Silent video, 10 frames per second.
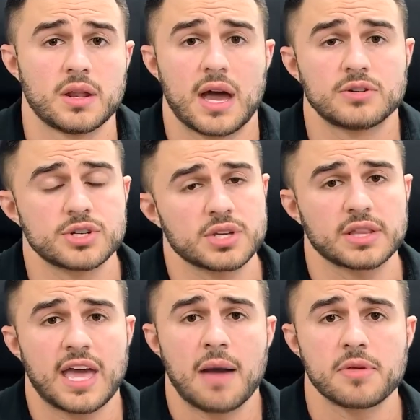Now, just like
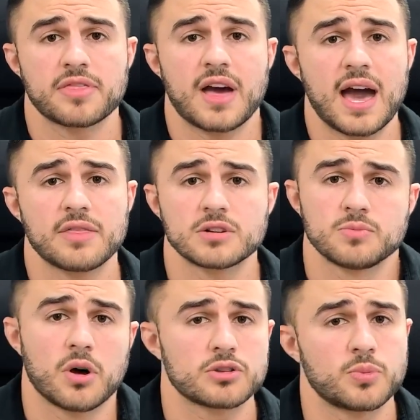the ab and thigh, there's
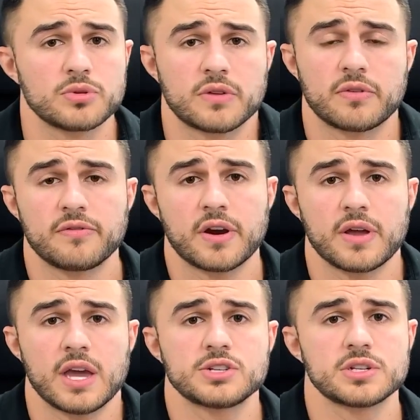multiple different
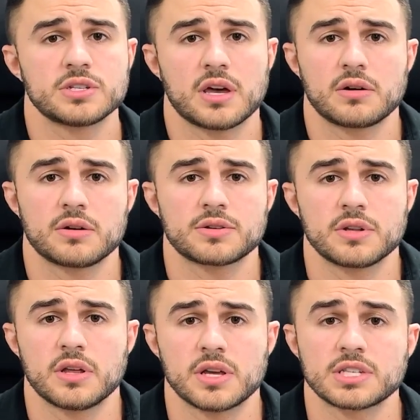variations that are
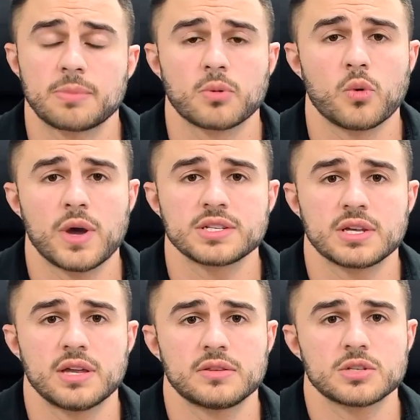acceptable ways to
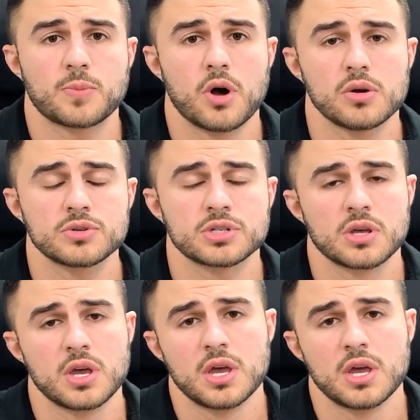hit this pose.